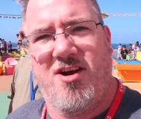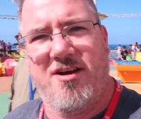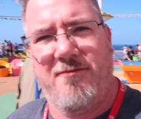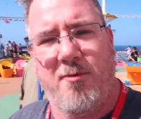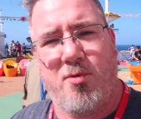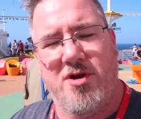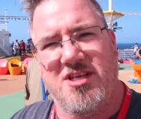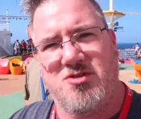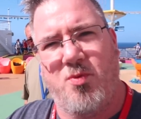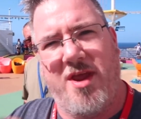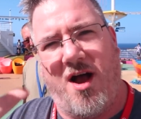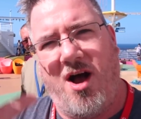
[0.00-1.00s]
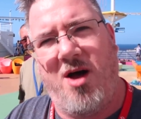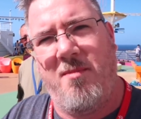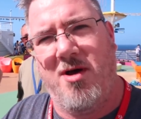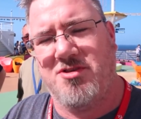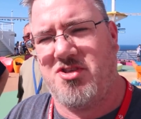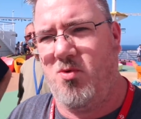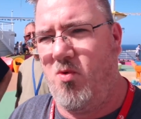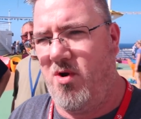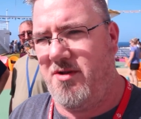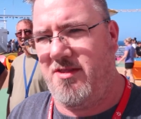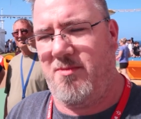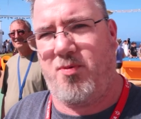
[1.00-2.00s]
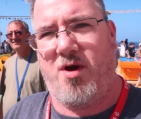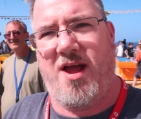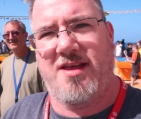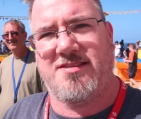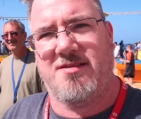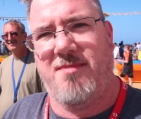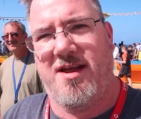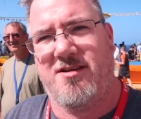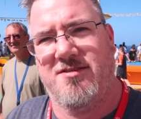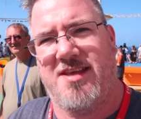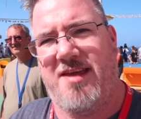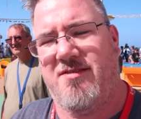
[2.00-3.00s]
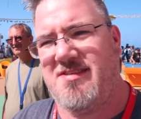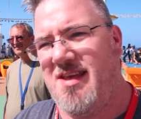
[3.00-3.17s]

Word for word: Carnival Breeze. We almost awarded the prize to Michael Davis.